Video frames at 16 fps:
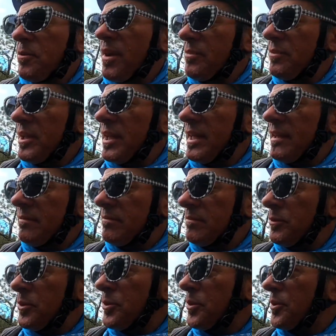Revel 8
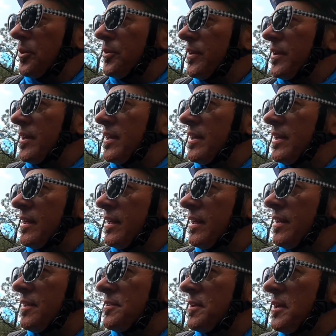or the
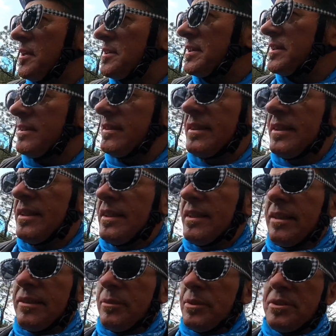Salsa.
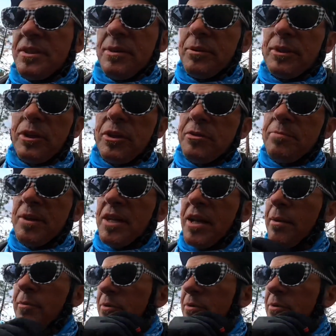We'll see when those become